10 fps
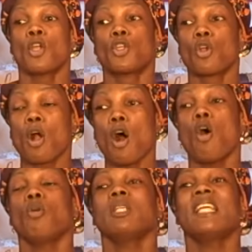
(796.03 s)
you're
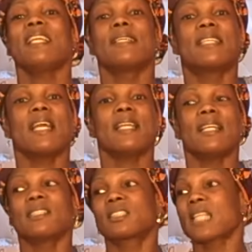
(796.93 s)
only
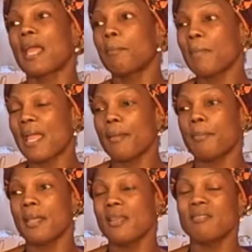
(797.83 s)
getting, say,
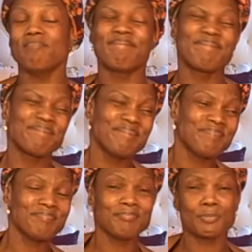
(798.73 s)
maybe
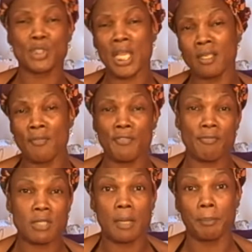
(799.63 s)
mm, 10 to
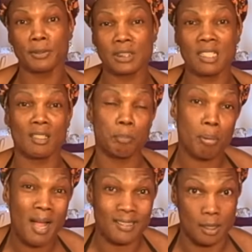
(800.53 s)
15% of the
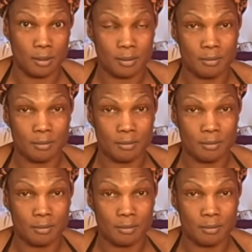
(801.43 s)
product.